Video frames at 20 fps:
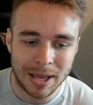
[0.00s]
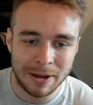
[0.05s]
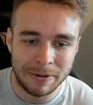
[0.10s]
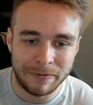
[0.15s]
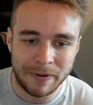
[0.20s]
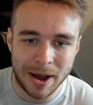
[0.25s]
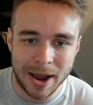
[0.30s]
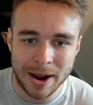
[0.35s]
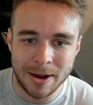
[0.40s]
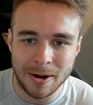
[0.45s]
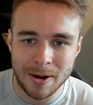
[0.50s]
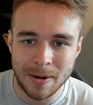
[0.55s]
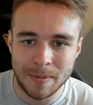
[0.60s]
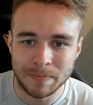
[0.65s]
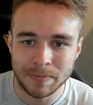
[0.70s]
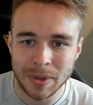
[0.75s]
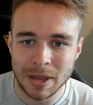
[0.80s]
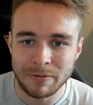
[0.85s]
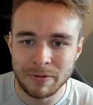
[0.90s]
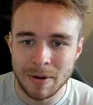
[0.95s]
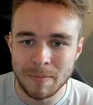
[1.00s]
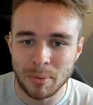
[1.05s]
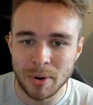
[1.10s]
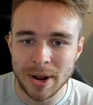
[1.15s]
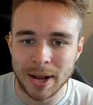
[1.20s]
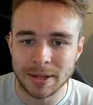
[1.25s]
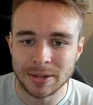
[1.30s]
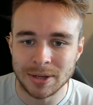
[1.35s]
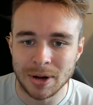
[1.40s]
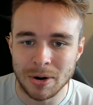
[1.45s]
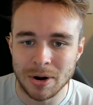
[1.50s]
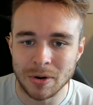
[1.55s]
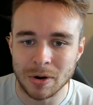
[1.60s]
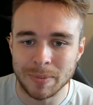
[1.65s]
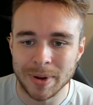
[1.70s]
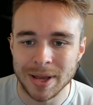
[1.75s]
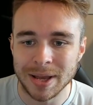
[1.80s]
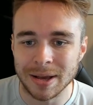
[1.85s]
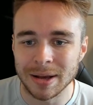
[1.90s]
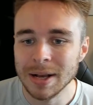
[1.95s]
if I bring Antonio up
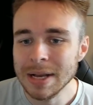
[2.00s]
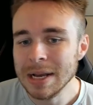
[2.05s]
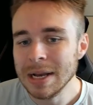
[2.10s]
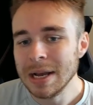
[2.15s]
here,